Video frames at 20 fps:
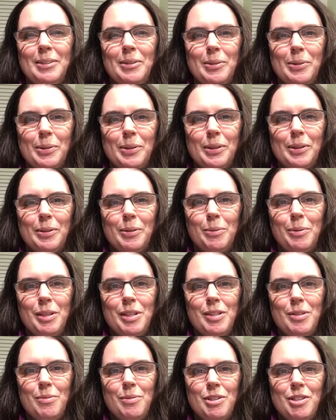Or
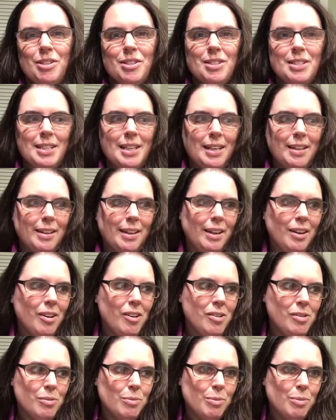we, we just say like, oh